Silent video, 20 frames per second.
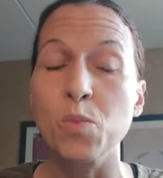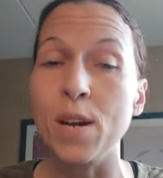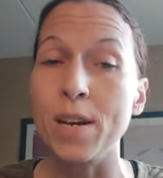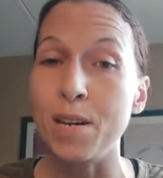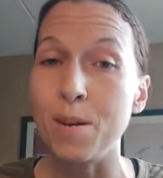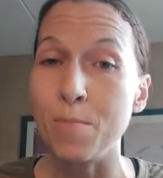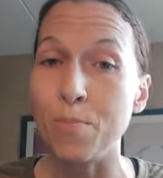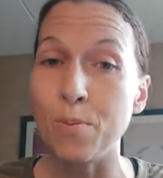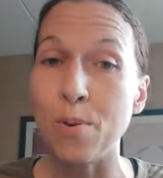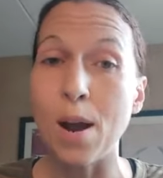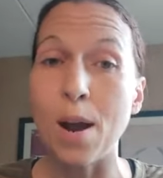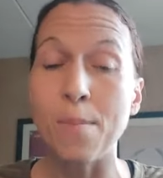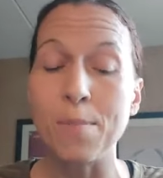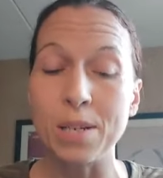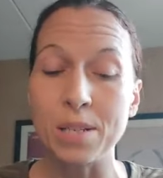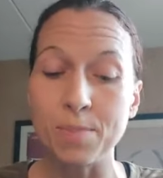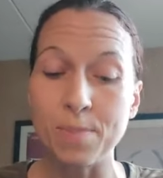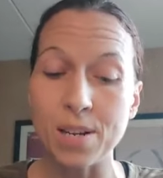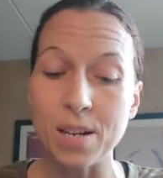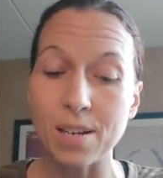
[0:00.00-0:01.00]
what he
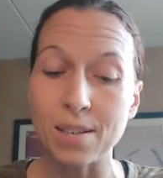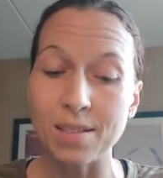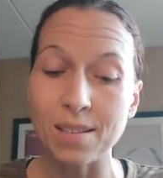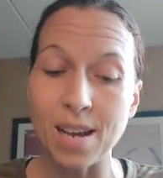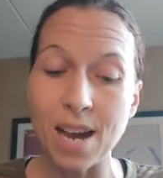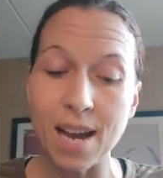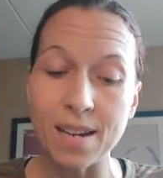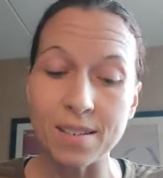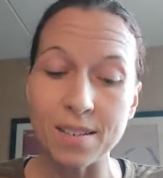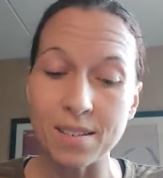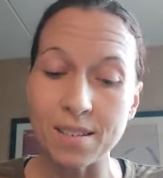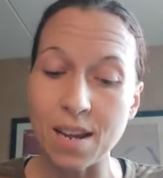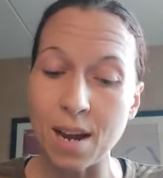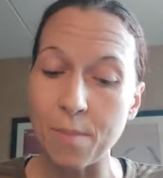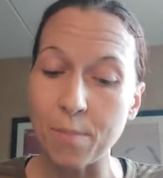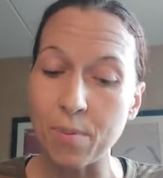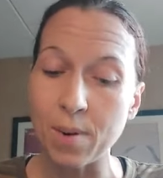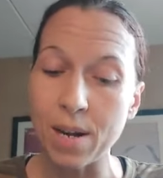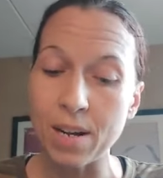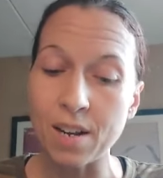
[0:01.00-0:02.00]
promised, because God does
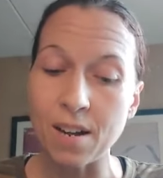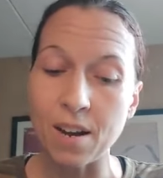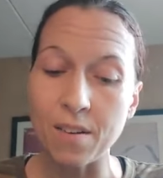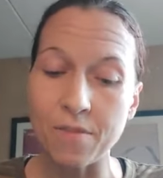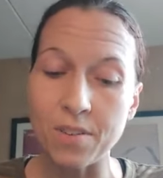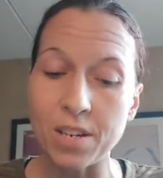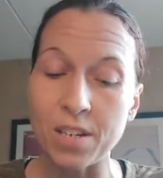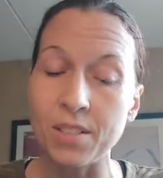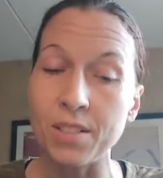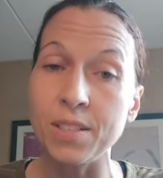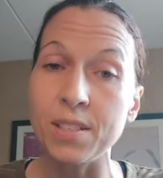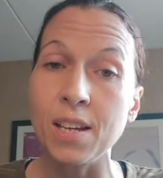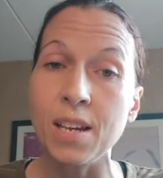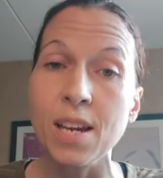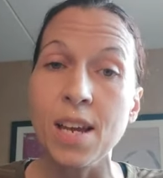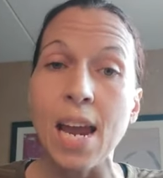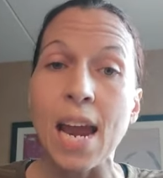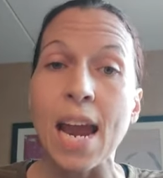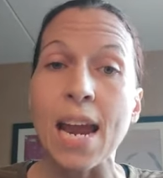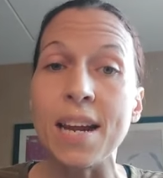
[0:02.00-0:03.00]
not break covenants
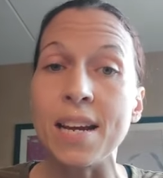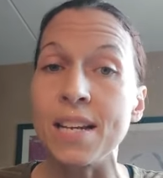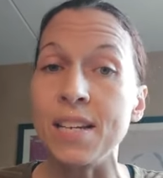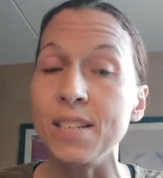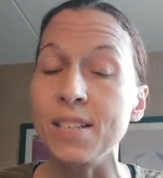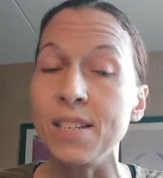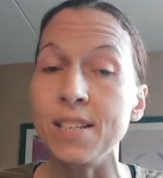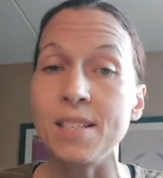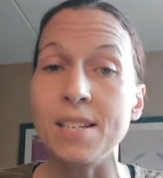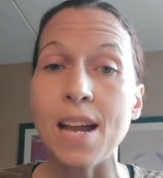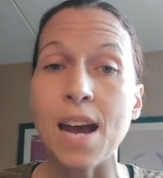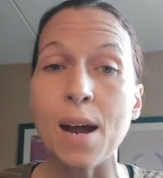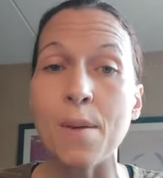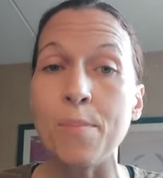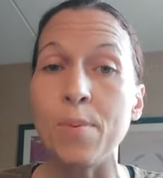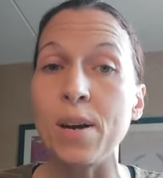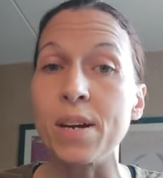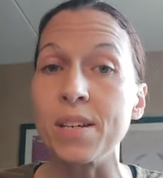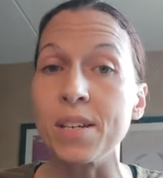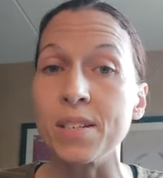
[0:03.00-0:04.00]
and he does
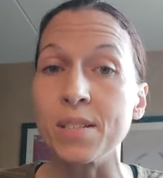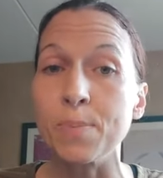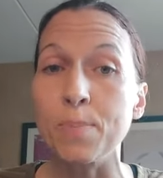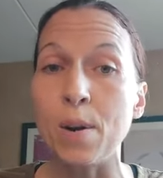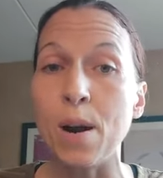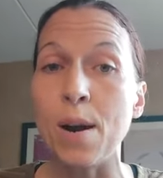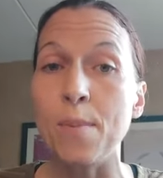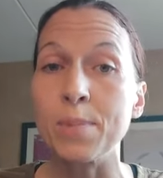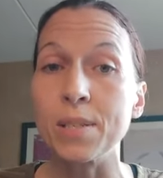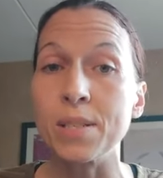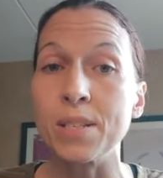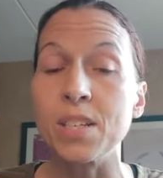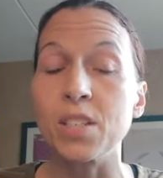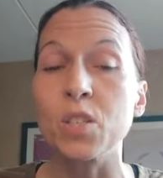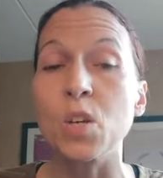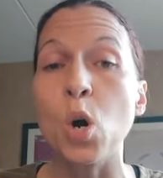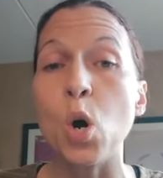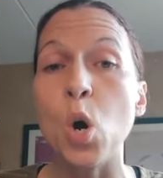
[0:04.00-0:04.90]
not break his promises.